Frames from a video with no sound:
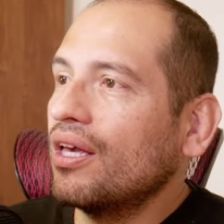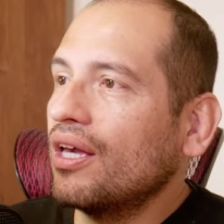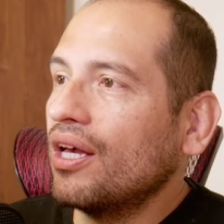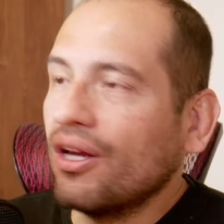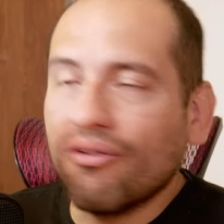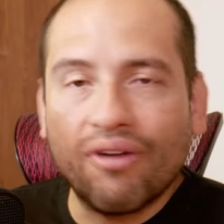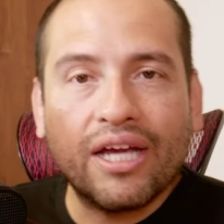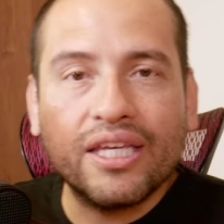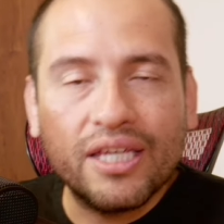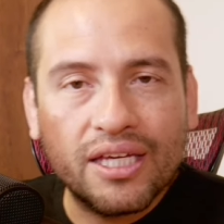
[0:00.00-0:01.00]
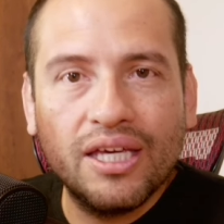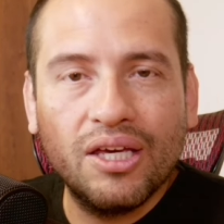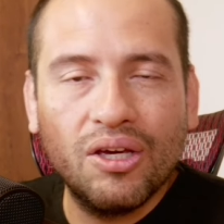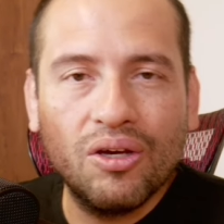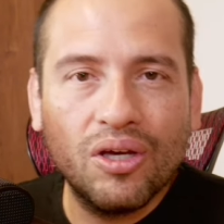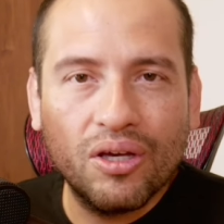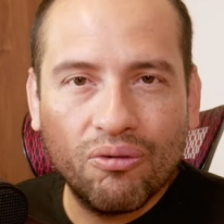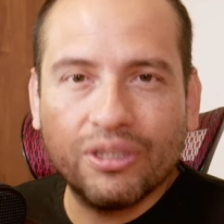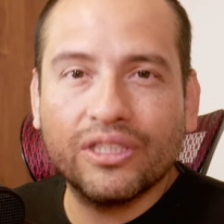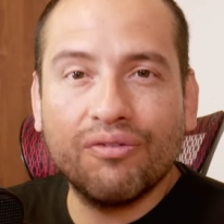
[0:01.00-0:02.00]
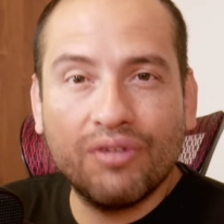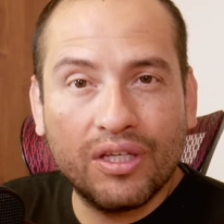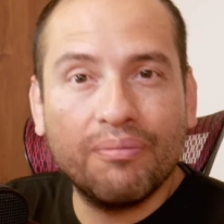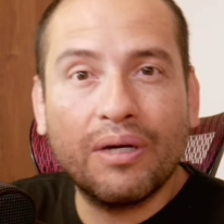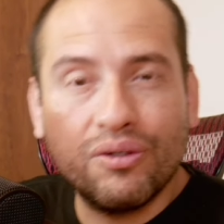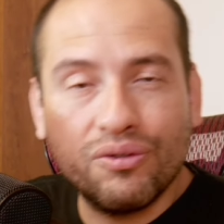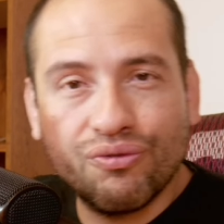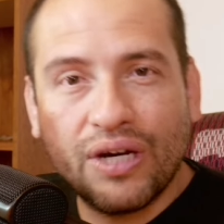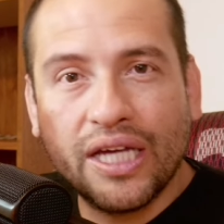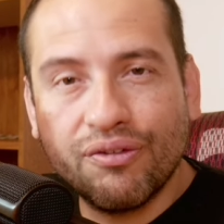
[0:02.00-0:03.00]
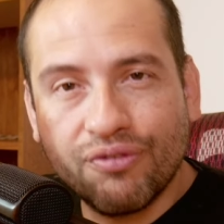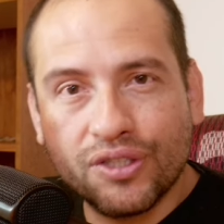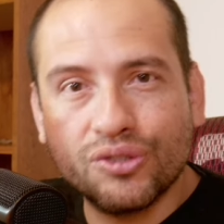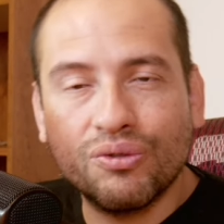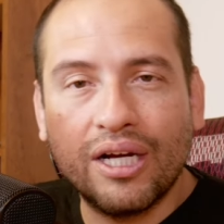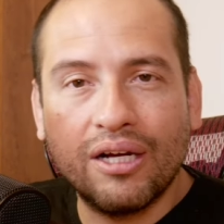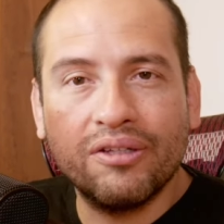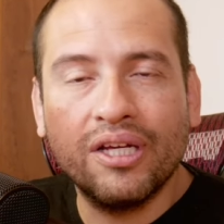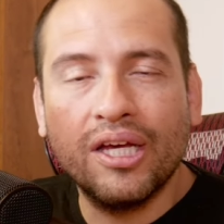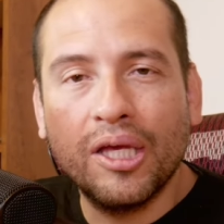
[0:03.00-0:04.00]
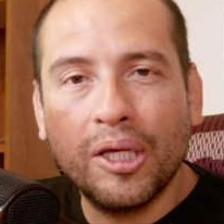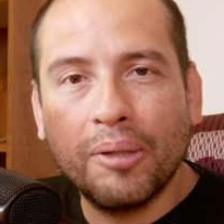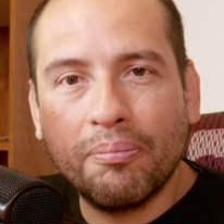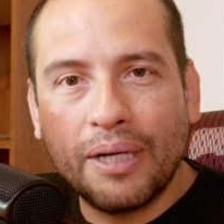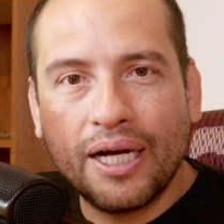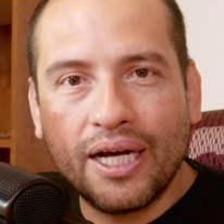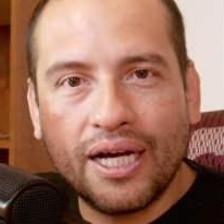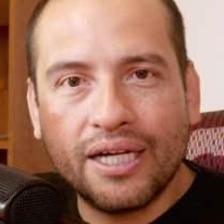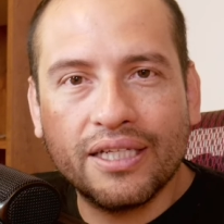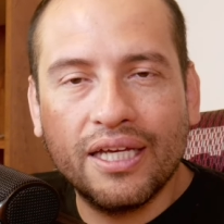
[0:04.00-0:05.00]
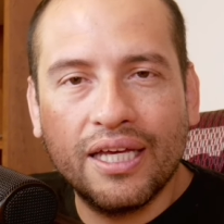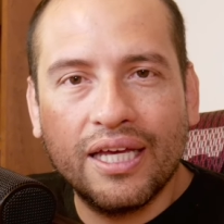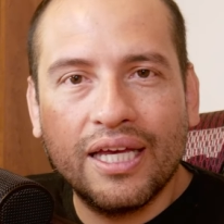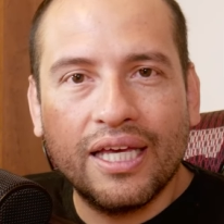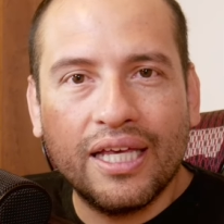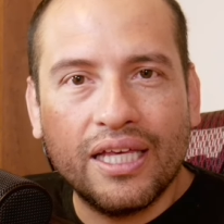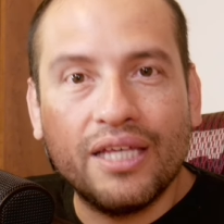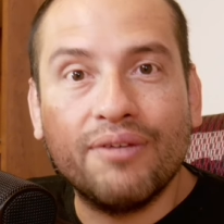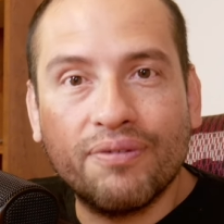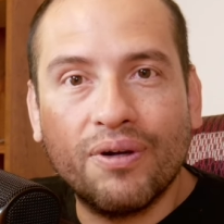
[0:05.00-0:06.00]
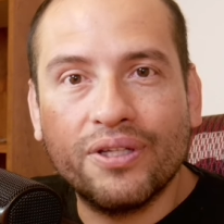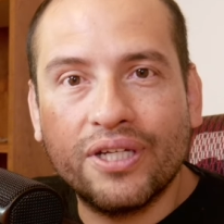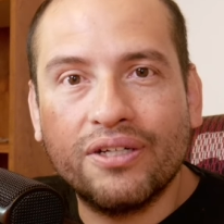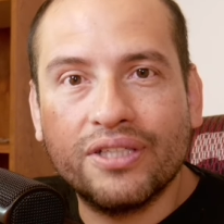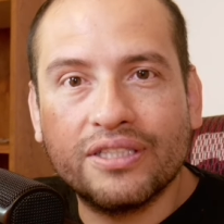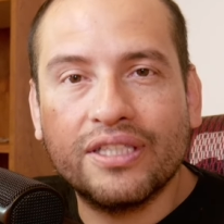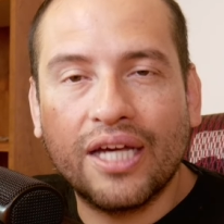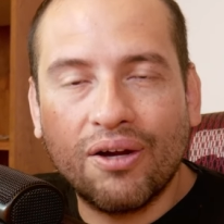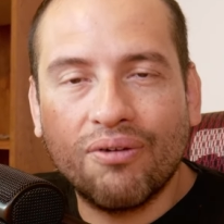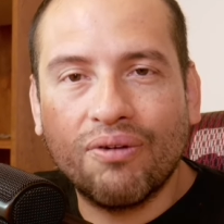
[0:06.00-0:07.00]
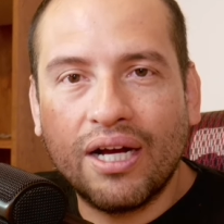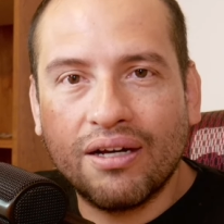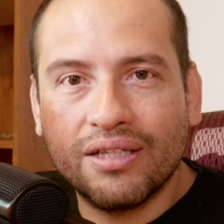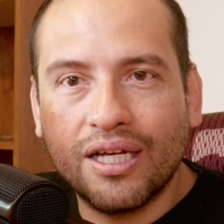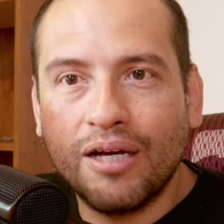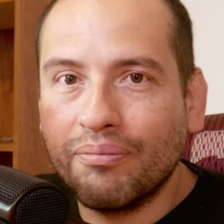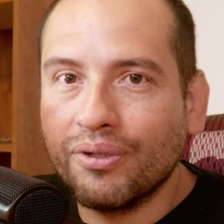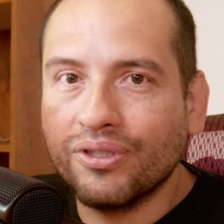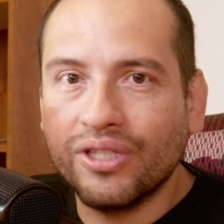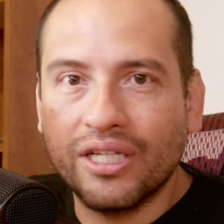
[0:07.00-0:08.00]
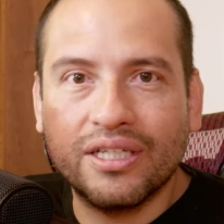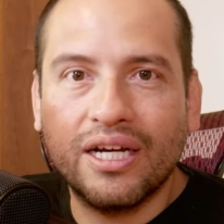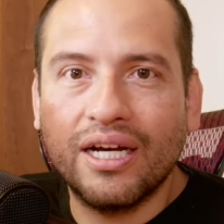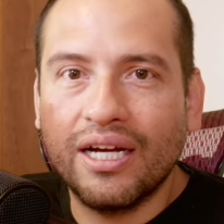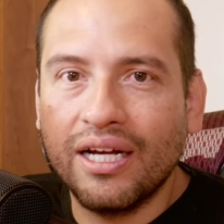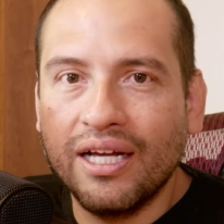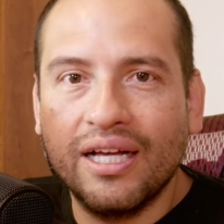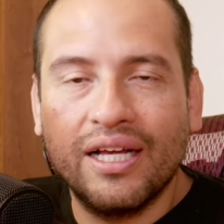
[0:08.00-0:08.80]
Rakic, was giving him a good fight the first round, but he folded on the second round, and Prochazka